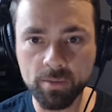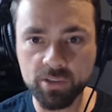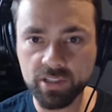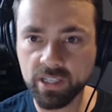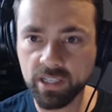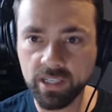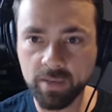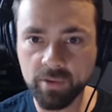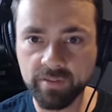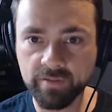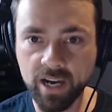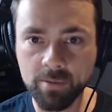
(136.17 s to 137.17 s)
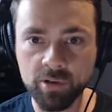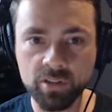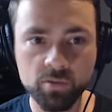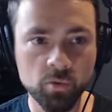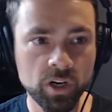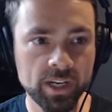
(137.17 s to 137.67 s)
I'm just gonna name it
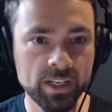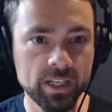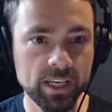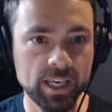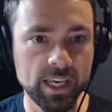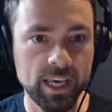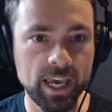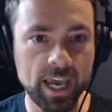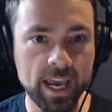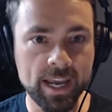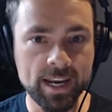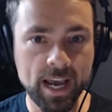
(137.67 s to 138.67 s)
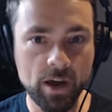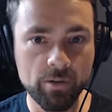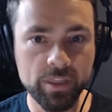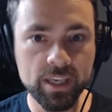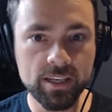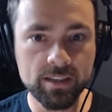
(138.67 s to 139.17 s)
vibrance one. And now
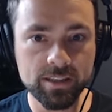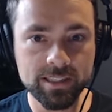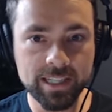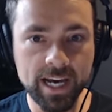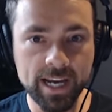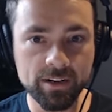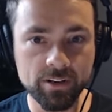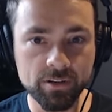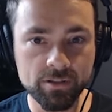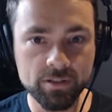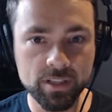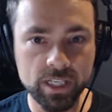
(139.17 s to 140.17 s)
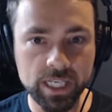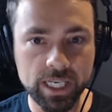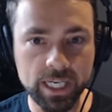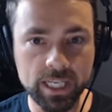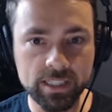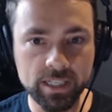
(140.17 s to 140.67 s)
these sliders,
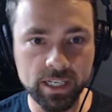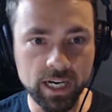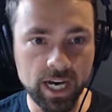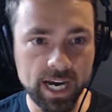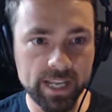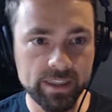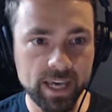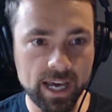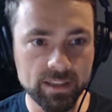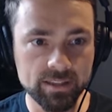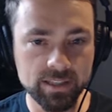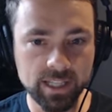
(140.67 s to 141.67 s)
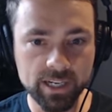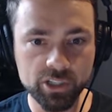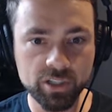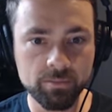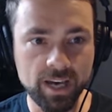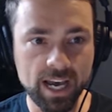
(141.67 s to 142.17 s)
it's gonna hide that
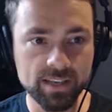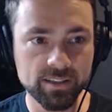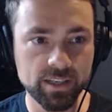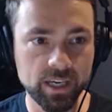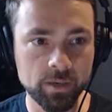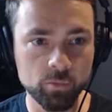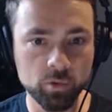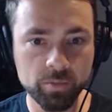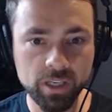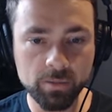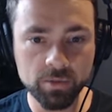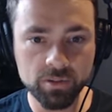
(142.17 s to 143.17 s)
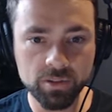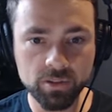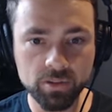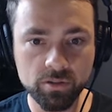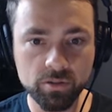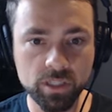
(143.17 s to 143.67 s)
selection mask and we'll be able
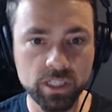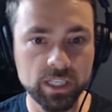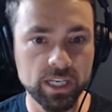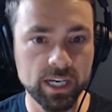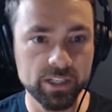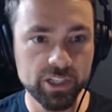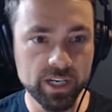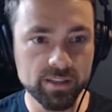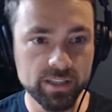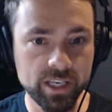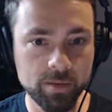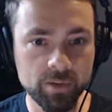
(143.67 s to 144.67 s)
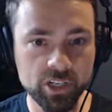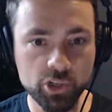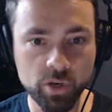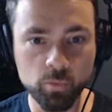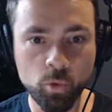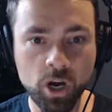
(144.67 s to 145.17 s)
to adjust the image
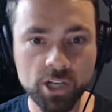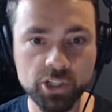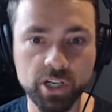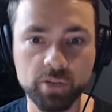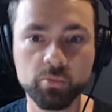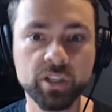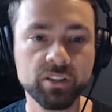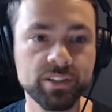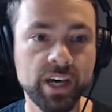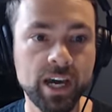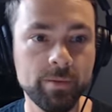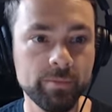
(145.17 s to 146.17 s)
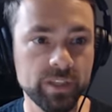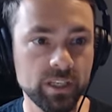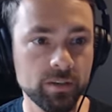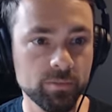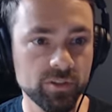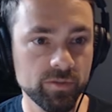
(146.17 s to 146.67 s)
and watch it in real time,
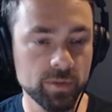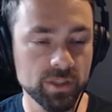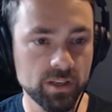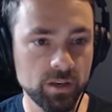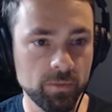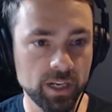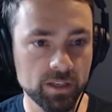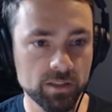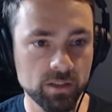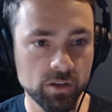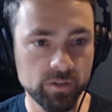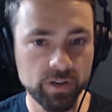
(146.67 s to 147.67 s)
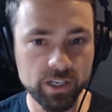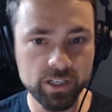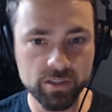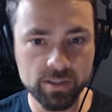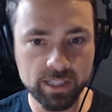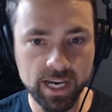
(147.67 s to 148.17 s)
the improvements that it makes. So if I
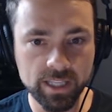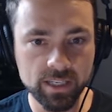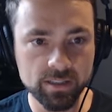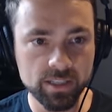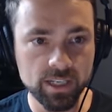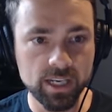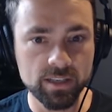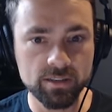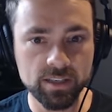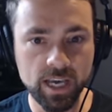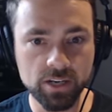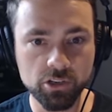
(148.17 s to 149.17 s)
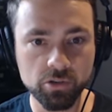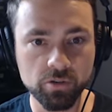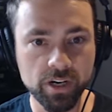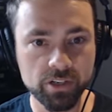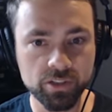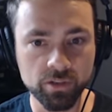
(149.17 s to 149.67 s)
just slide this
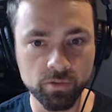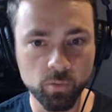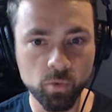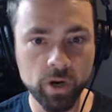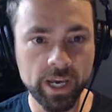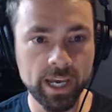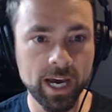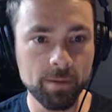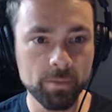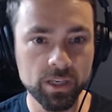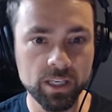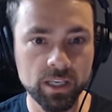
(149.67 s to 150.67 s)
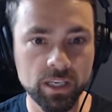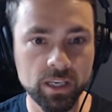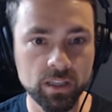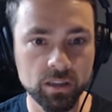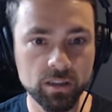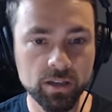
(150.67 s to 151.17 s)
saturation way up,
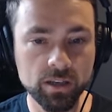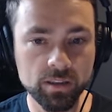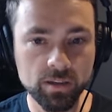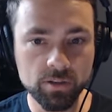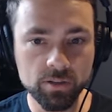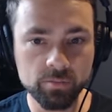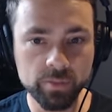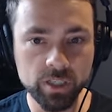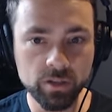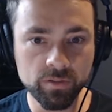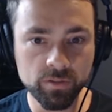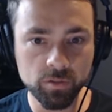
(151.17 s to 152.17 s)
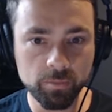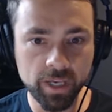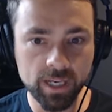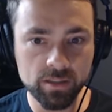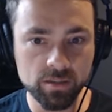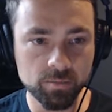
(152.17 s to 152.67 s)
look at those beautiful
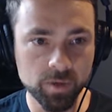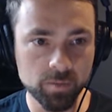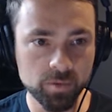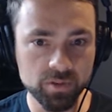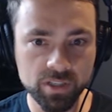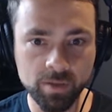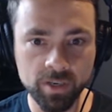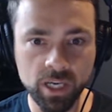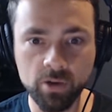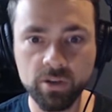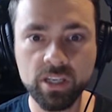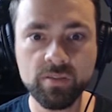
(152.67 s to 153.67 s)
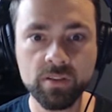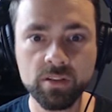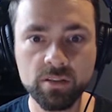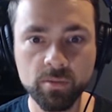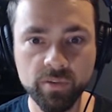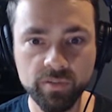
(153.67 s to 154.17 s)
pinks and purples coming out. And even
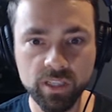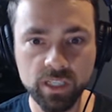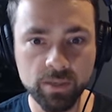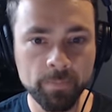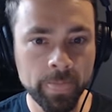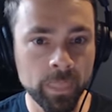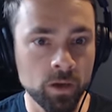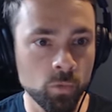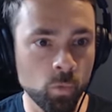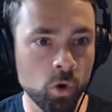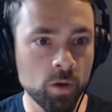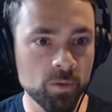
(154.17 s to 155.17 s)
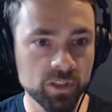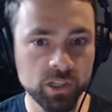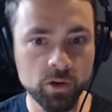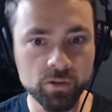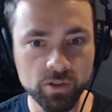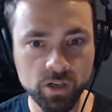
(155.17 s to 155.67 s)
some of the warmer
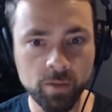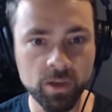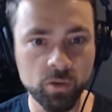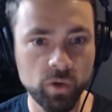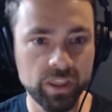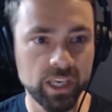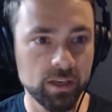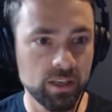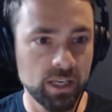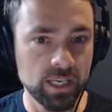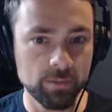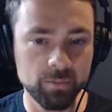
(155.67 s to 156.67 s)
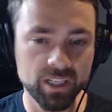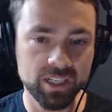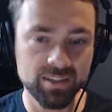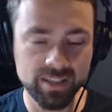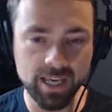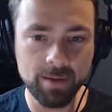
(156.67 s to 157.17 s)
tones are coming with it
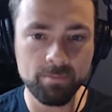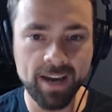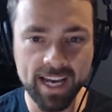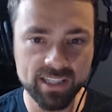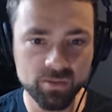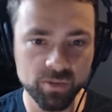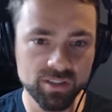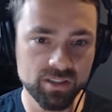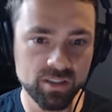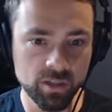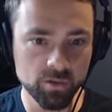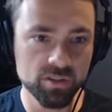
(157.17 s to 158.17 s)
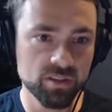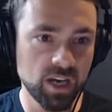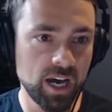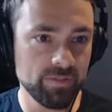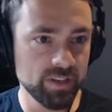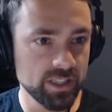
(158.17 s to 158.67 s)
because of that mask was, you know,
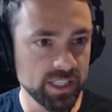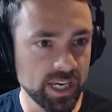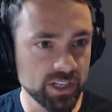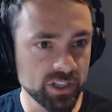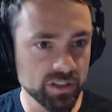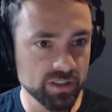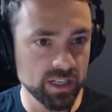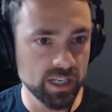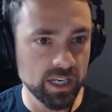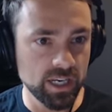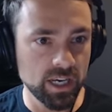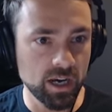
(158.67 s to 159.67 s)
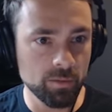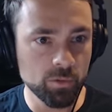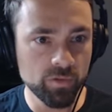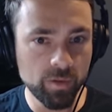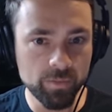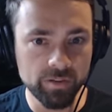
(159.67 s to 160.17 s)
soft at the edges. I'll
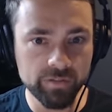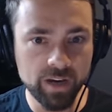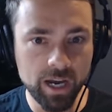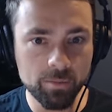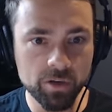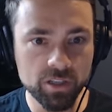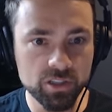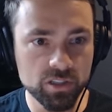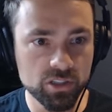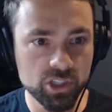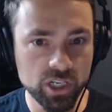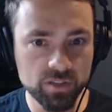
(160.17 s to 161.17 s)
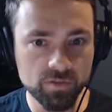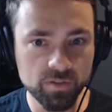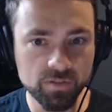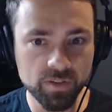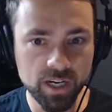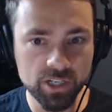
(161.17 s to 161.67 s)
move up the vibrance just for
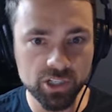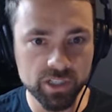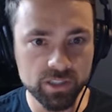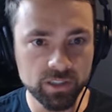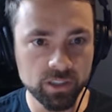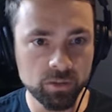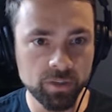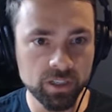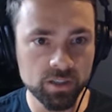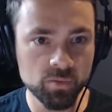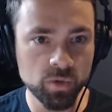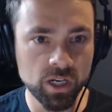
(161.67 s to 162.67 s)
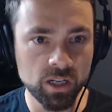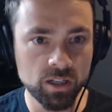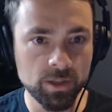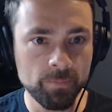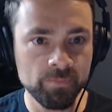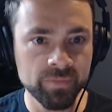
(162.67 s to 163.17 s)
fun, just a little bit as well.